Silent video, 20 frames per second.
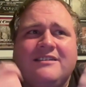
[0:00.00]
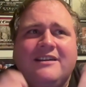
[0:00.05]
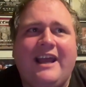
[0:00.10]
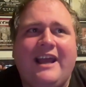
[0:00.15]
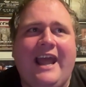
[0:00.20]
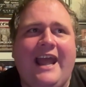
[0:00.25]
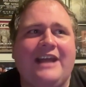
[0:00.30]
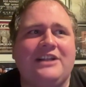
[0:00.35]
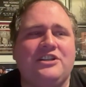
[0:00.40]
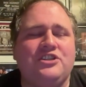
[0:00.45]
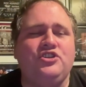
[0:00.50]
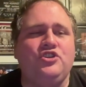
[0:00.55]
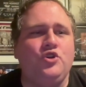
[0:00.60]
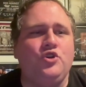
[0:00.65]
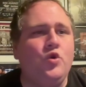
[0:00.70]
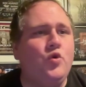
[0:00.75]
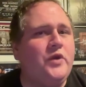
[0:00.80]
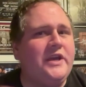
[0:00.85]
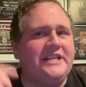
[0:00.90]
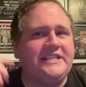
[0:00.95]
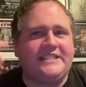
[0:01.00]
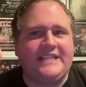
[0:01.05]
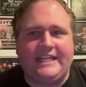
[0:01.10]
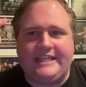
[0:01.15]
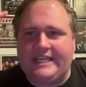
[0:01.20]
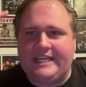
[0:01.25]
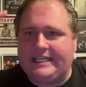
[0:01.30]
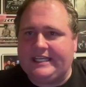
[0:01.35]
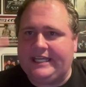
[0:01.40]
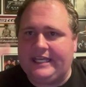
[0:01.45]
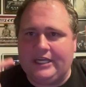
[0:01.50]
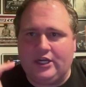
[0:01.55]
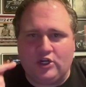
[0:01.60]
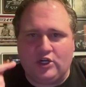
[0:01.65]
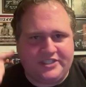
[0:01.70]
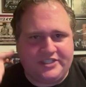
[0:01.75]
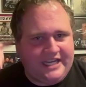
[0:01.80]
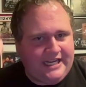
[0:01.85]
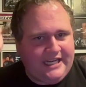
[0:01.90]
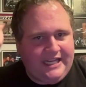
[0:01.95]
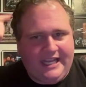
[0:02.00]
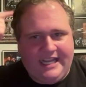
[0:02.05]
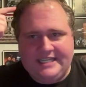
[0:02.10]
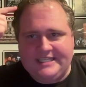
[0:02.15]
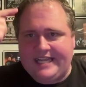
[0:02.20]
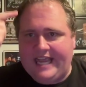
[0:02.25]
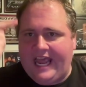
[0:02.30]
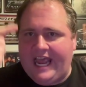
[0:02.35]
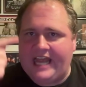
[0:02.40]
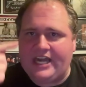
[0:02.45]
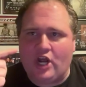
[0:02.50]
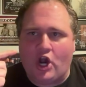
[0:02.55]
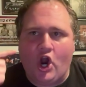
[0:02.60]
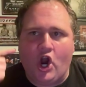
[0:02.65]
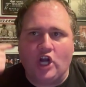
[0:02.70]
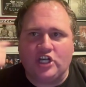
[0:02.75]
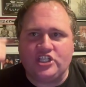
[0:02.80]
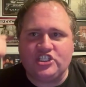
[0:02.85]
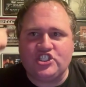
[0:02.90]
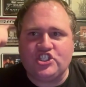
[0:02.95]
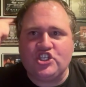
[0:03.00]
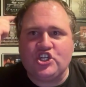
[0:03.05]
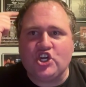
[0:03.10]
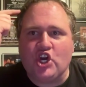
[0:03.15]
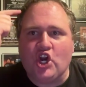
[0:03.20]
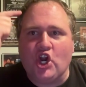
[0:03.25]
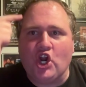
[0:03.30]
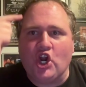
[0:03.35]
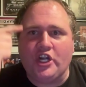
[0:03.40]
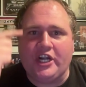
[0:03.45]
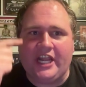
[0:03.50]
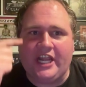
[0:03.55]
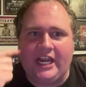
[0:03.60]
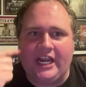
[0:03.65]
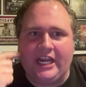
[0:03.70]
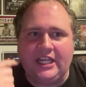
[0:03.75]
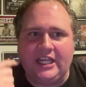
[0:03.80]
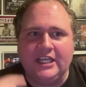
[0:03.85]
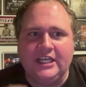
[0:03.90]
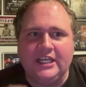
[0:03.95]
And you can see the gears in his head are turning.